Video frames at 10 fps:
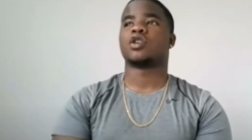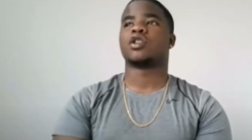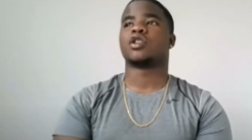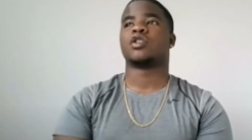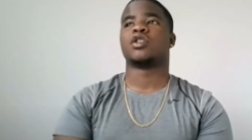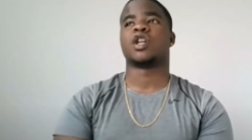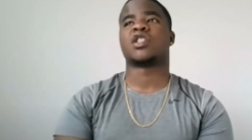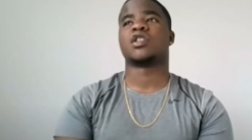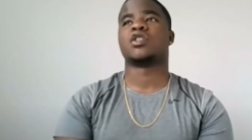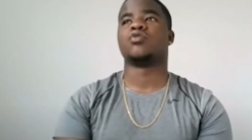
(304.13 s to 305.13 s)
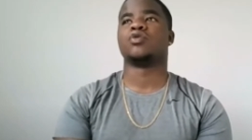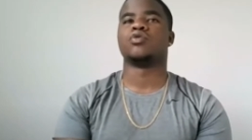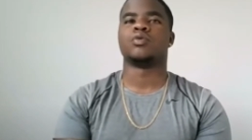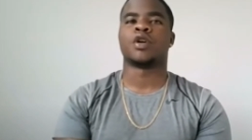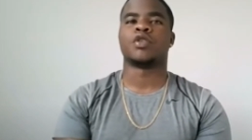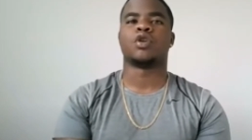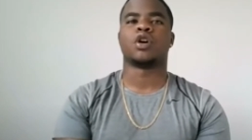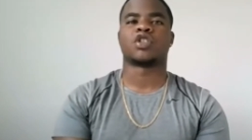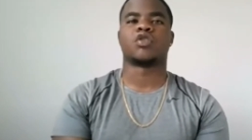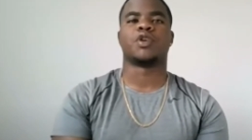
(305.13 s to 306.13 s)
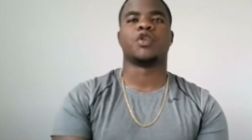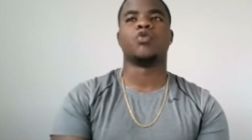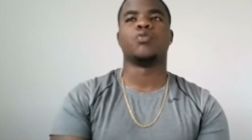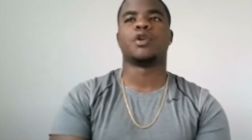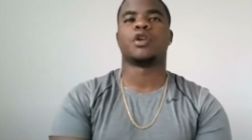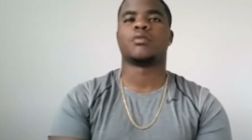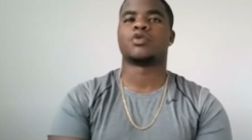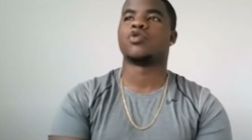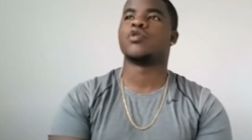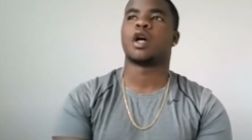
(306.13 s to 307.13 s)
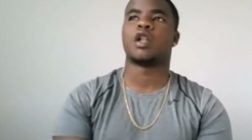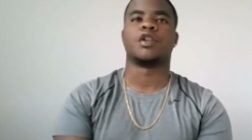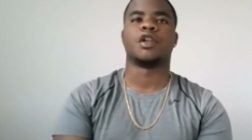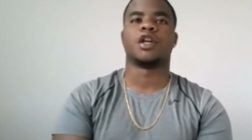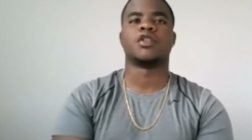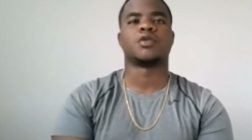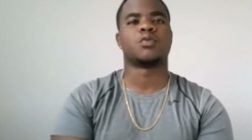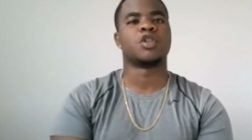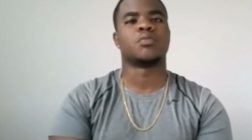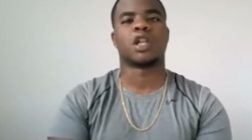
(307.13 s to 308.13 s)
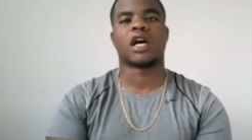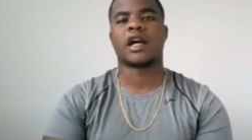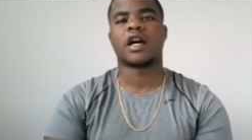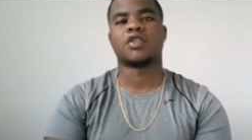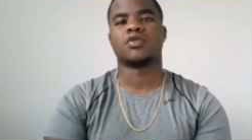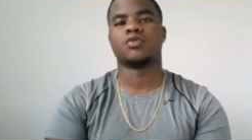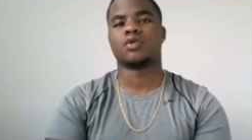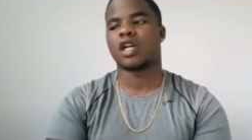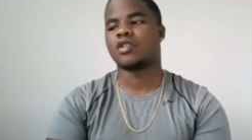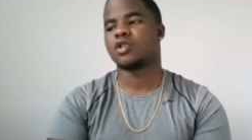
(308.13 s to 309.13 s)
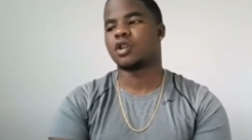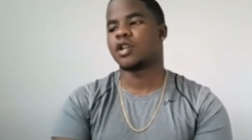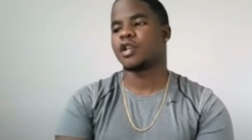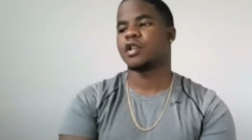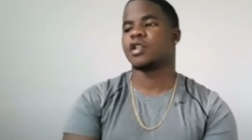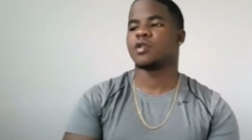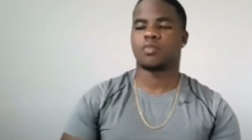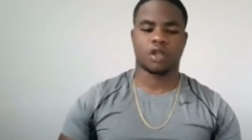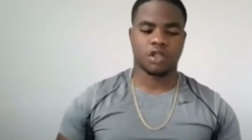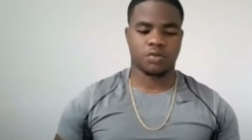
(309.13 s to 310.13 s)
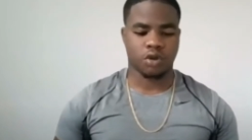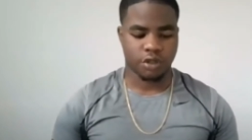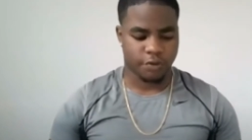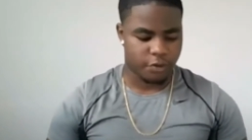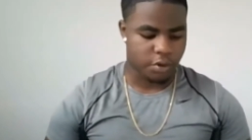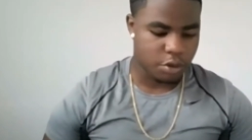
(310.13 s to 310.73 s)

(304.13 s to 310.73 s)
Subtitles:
though? Because I seen you know you also been hooping. I'm sure you probably did other sports, but like how'd you start getting into playing sports? You feel me?